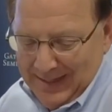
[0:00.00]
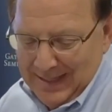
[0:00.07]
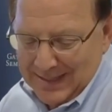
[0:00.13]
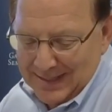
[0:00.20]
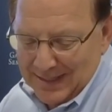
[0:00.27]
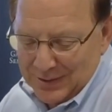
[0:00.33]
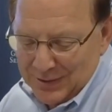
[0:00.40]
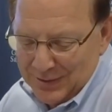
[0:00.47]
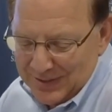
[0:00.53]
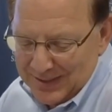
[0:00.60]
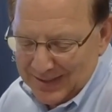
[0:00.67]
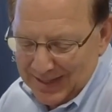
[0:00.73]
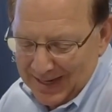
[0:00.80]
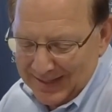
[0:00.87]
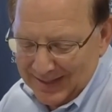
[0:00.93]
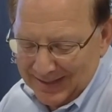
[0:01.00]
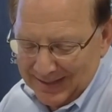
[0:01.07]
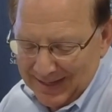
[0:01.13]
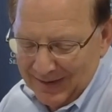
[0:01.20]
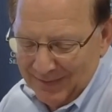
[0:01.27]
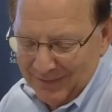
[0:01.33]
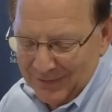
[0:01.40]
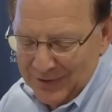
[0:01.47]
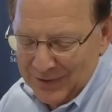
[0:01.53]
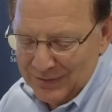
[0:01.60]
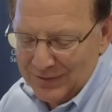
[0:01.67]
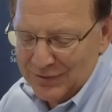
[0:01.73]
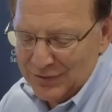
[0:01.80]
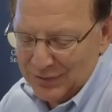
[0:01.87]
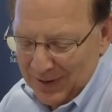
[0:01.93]
Is it too slight a thing for you
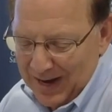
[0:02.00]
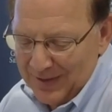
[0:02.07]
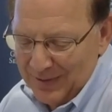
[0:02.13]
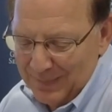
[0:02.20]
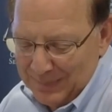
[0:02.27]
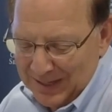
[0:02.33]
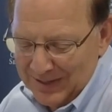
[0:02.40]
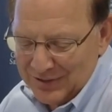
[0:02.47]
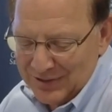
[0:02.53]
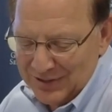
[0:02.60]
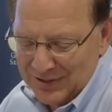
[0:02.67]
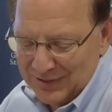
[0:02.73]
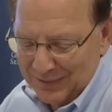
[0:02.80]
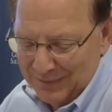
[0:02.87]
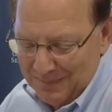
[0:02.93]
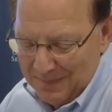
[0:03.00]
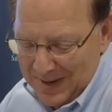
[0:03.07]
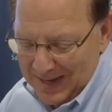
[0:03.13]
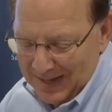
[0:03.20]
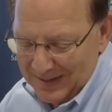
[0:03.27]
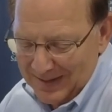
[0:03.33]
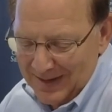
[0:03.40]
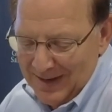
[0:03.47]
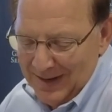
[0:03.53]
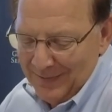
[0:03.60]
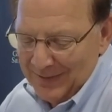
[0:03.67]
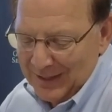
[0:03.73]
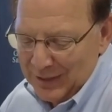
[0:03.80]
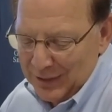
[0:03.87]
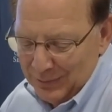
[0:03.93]
to try the patience of men
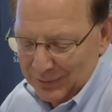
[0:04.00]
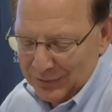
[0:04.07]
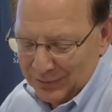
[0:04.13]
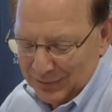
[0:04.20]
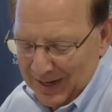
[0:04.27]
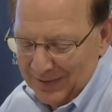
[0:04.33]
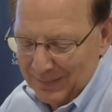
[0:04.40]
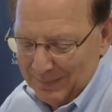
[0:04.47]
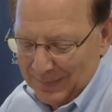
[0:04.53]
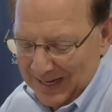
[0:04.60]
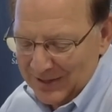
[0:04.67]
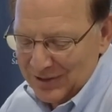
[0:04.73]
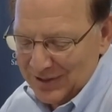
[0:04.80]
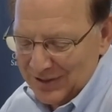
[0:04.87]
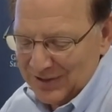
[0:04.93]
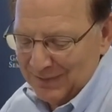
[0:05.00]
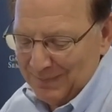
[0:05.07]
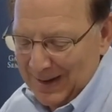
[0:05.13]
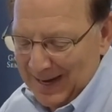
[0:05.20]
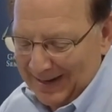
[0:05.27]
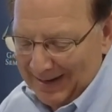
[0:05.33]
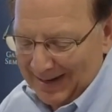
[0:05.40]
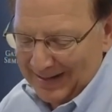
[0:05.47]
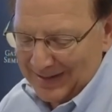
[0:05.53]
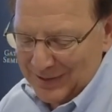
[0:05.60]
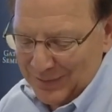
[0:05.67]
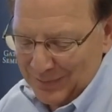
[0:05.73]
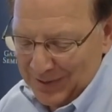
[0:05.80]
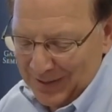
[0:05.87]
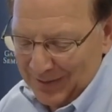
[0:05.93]
that you will try the patience of my God
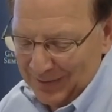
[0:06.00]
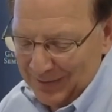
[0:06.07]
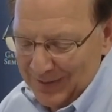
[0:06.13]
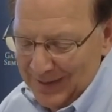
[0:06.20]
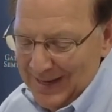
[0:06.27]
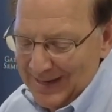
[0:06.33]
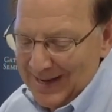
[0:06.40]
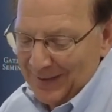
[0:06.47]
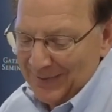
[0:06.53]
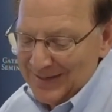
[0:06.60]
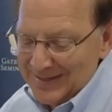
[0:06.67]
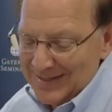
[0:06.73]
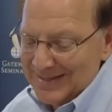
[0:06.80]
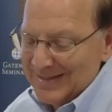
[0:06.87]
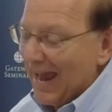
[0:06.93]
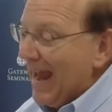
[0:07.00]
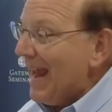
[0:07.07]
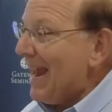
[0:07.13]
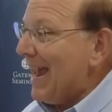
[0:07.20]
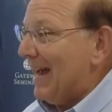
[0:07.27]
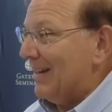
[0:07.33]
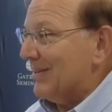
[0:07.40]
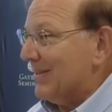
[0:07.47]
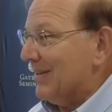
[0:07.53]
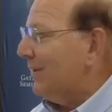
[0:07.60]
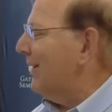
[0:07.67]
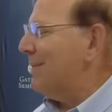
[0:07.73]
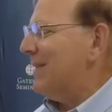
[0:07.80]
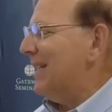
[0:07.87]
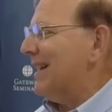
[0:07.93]
as well? Now, this is Ahaz,
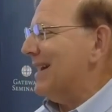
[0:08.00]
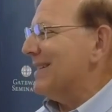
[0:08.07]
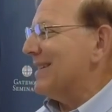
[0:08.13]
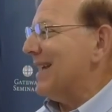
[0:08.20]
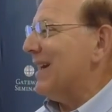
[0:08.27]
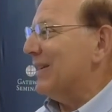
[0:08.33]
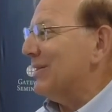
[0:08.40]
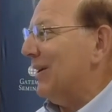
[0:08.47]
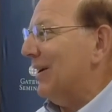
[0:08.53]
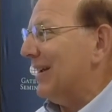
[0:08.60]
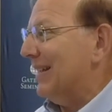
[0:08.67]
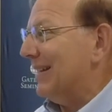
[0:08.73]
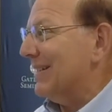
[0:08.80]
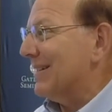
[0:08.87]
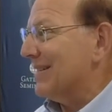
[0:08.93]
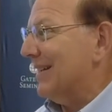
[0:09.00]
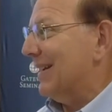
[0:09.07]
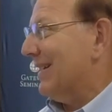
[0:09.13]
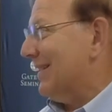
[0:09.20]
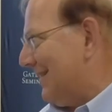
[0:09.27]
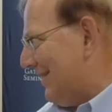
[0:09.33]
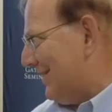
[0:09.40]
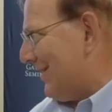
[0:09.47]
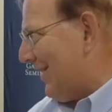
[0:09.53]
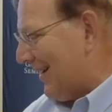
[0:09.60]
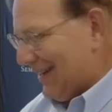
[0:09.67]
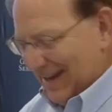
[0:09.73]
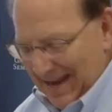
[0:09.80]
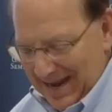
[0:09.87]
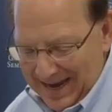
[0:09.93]
or I mean Isaiah talking, isn't yeah. it? Because he's
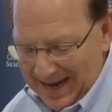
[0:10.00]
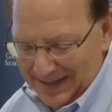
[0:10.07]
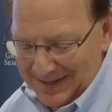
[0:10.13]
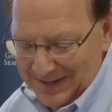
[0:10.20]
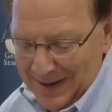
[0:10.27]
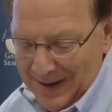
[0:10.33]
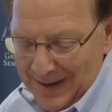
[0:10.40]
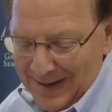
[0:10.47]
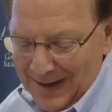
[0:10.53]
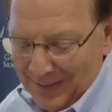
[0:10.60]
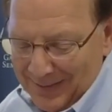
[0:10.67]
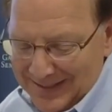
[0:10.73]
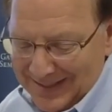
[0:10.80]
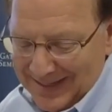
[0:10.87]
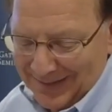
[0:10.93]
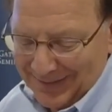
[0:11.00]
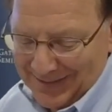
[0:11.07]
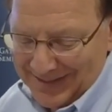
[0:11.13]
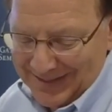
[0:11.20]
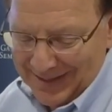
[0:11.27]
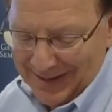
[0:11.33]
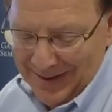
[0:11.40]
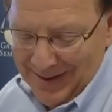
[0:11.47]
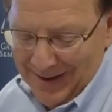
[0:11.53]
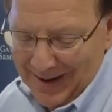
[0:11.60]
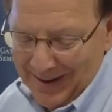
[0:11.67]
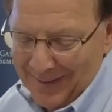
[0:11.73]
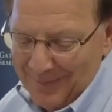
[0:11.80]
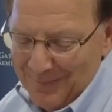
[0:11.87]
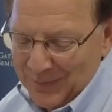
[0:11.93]
talking to Ahaz. Yeah. Now, it's interesting.
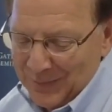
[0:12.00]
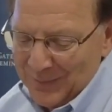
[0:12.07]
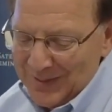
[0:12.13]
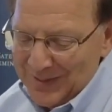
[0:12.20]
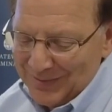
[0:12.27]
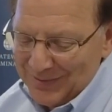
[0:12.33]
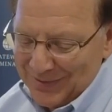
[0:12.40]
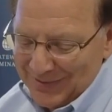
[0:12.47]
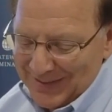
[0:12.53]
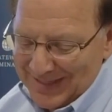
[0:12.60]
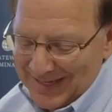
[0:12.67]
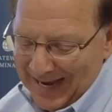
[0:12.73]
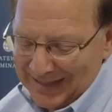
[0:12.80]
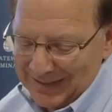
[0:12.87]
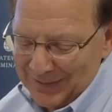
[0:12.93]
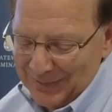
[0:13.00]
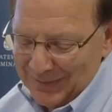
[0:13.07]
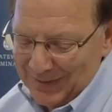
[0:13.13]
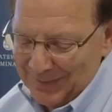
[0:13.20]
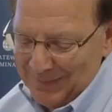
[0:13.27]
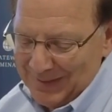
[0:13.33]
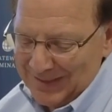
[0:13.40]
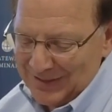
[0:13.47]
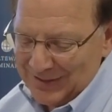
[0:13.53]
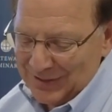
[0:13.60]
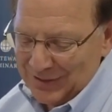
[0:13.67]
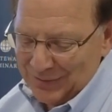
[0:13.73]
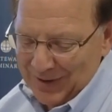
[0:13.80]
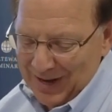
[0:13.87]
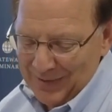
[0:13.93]
Um, we don't know exactly what it means
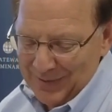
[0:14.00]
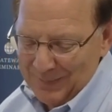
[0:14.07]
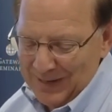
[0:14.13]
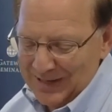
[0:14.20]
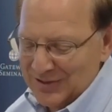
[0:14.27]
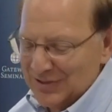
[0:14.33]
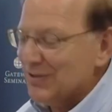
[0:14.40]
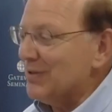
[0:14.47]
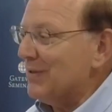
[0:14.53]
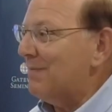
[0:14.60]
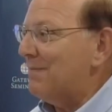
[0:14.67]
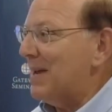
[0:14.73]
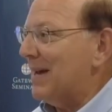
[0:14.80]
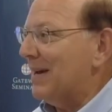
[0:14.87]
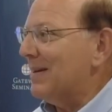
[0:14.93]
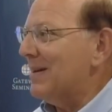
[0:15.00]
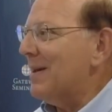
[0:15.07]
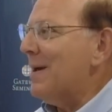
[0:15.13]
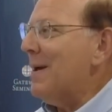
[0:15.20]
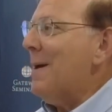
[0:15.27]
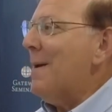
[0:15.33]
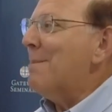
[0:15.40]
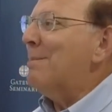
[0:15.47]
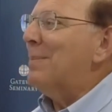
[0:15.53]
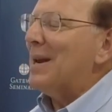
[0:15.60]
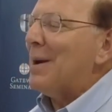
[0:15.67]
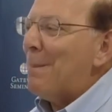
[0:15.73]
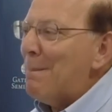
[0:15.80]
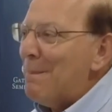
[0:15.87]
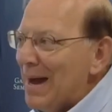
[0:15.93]
to try the patience of men, but
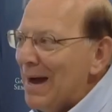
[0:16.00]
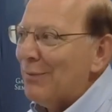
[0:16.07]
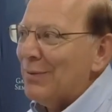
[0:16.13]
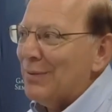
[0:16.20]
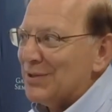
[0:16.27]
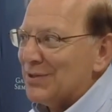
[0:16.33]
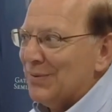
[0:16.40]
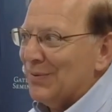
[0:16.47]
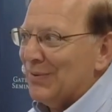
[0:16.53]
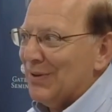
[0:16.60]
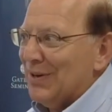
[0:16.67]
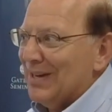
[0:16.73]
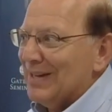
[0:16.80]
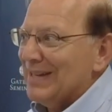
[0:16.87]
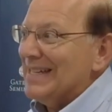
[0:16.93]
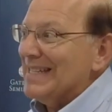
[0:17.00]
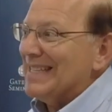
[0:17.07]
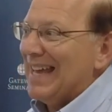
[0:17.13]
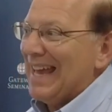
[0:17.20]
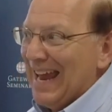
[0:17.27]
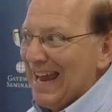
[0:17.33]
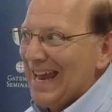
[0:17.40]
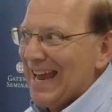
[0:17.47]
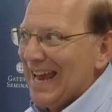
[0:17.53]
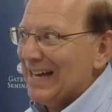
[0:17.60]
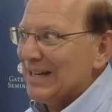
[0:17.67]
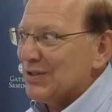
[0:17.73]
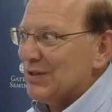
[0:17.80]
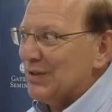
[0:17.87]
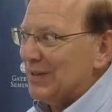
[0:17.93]
I'll bet what was going on is that
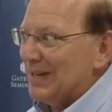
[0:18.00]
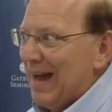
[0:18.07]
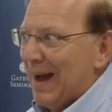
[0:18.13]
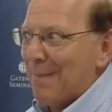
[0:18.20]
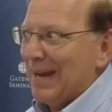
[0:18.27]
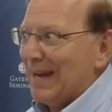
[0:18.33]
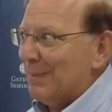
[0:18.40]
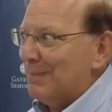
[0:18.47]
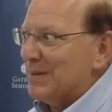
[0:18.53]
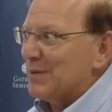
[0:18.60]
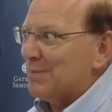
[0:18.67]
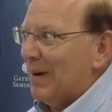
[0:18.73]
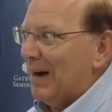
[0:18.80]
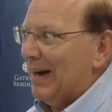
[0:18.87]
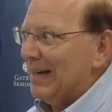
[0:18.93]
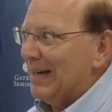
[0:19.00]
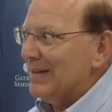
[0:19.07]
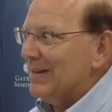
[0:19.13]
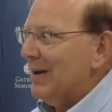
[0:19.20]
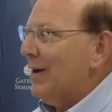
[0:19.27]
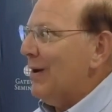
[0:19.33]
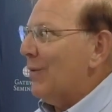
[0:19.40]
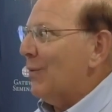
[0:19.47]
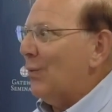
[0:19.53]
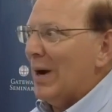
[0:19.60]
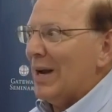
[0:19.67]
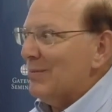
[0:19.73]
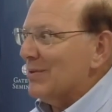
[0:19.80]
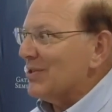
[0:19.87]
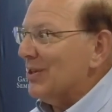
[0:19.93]
Ahaz could not make up his mind
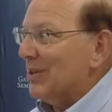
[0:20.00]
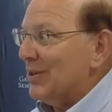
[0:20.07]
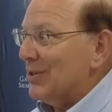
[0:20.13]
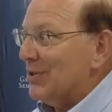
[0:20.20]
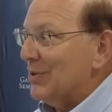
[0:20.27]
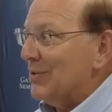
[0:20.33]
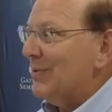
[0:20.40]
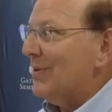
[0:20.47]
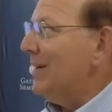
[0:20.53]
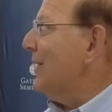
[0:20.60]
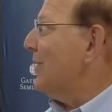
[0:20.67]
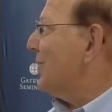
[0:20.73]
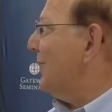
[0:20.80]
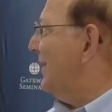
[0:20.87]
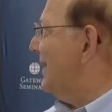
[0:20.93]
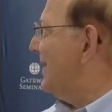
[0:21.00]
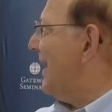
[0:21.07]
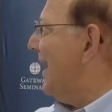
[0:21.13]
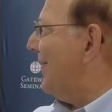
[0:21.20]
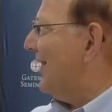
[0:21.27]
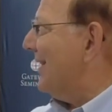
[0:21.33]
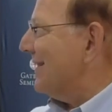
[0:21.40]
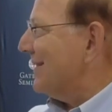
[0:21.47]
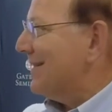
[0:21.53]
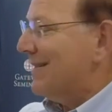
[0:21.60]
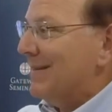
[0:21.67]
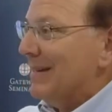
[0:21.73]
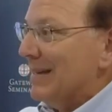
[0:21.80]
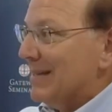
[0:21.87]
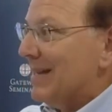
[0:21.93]
what mm. he was going to do. So he's got these,
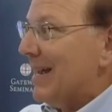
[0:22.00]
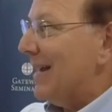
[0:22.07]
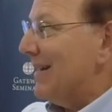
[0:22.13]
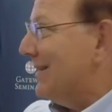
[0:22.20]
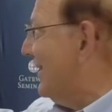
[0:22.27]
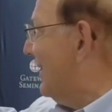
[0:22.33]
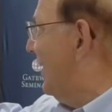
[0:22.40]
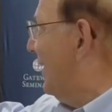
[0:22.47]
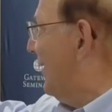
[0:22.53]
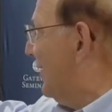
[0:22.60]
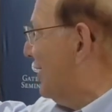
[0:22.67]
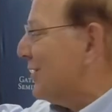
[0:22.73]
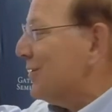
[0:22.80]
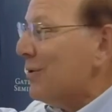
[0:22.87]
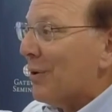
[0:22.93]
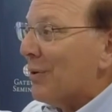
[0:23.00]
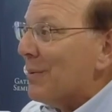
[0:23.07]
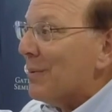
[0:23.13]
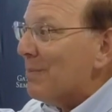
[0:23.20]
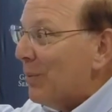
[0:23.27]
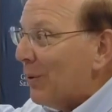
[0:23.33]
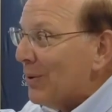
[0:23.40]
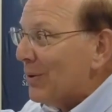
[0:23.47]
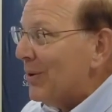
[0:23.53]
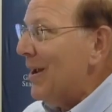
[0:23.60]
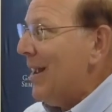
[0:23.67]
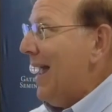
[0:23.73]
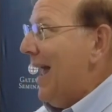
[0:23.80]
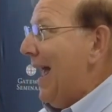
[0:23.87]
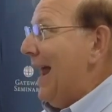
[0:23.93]
these guys sitting on his northern border
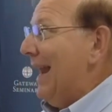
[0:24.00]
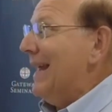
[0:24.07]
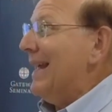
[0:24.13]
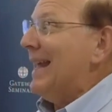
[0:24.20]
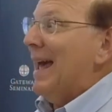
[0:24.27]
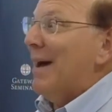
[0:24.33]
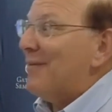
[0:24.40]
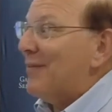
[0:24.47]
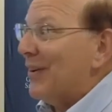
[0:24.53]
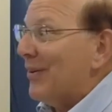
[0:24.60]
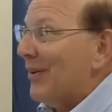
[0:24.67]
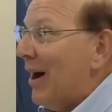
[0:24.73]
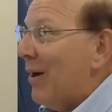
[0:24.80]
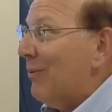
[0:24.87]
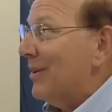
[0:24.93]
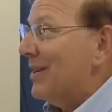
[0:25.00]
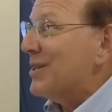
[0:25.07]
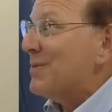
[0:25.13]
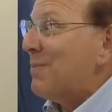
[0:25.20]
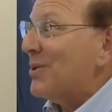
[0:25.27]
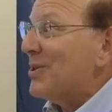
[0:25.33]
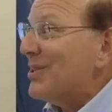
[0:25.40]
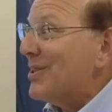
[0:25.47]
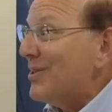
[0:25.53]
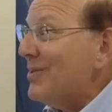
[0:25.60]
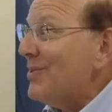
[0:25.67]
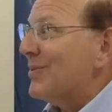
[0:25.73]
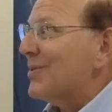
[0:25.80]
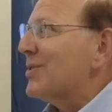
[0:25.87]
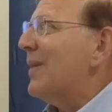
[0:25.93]
and he can't figure out what he's supposed to
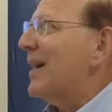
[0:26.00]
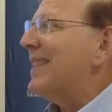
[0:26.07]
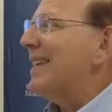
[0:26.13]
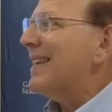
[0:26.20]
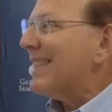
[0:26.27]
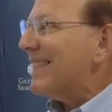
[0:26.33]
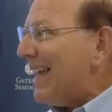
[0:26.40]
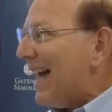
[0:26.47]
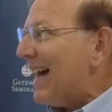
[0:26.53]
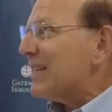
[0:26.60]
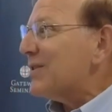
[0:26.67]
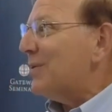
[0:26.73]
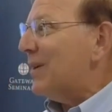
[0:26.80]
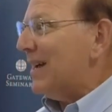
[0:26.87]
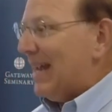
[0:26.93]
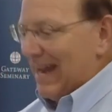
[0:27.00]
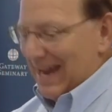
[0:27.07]
do. So I think that's Ahaz.